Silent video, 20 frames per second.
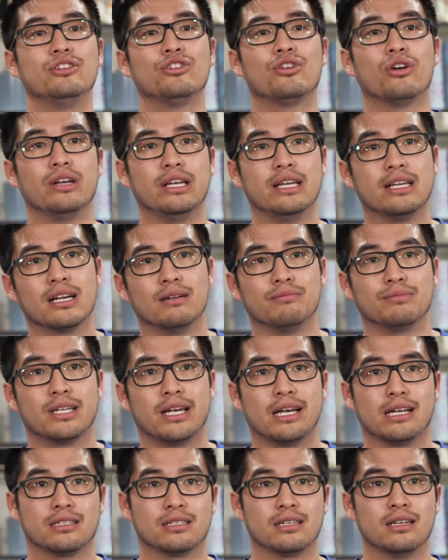you got income
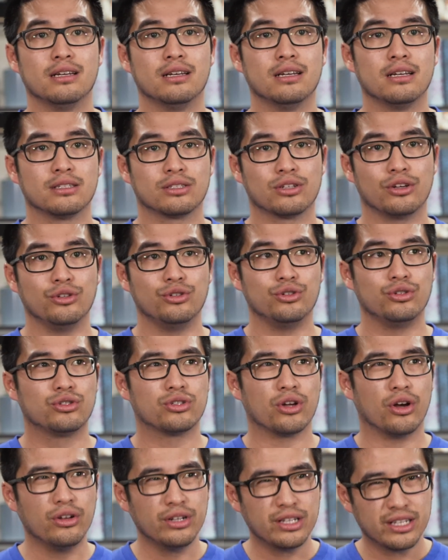tax. So you
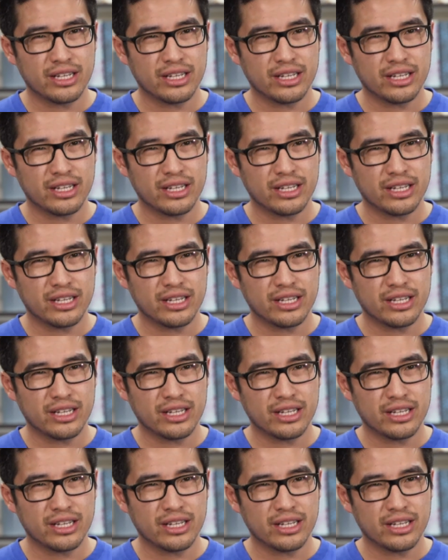don't